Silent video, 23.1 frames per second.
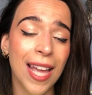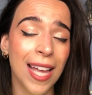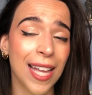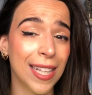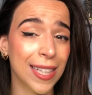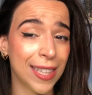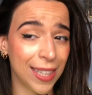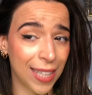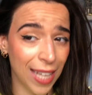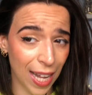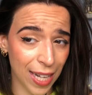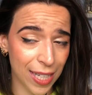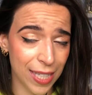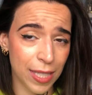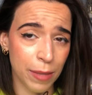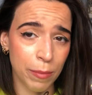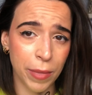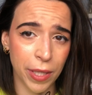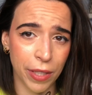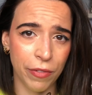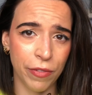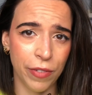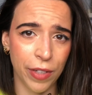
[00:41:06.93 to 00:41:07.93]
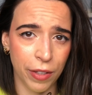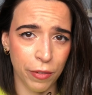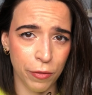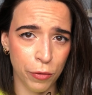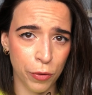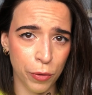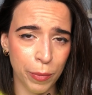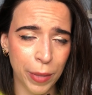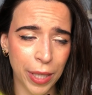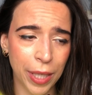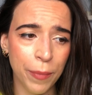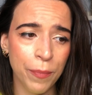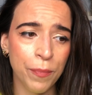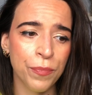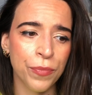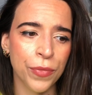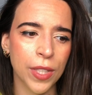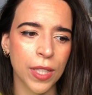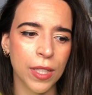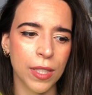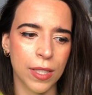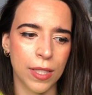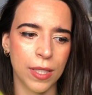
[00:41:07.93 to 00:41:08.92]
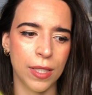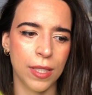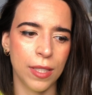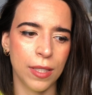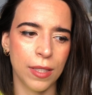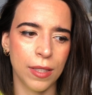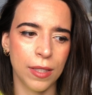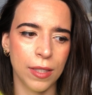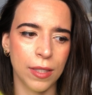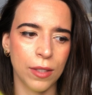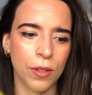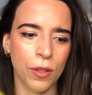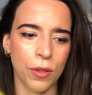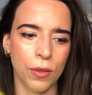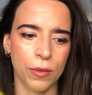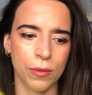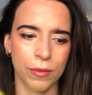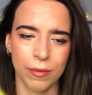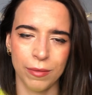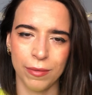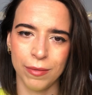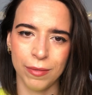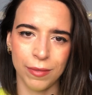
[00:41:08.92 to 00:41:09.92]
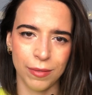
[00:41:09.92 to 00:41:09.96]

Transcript: And that's a big thing for me because, you know,